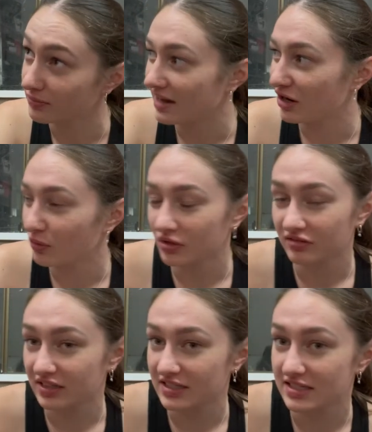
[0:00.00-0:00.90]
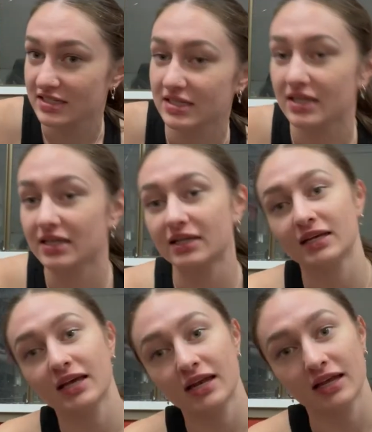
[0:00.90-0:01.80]
I don't want to risk
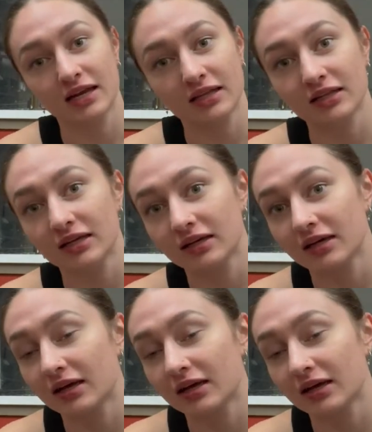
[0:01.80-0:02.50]
getting anything